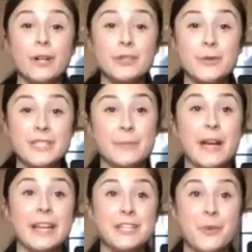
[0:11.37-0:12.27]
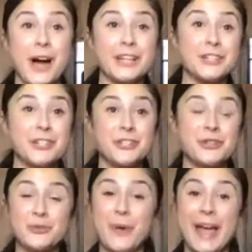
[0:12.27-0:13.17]
doing spaghetti squash
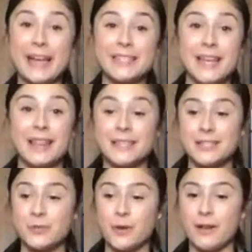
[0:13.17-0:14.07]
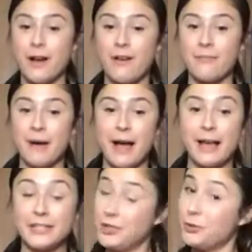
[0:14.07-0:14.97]
2 ways, and this is
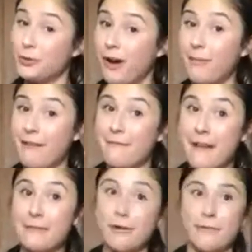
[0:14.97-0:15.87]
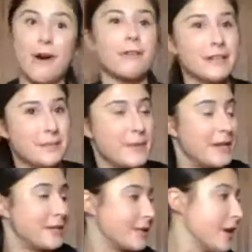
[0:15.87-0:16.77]
two of my favorite fall
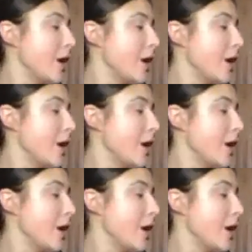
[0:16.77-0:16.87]
recipes.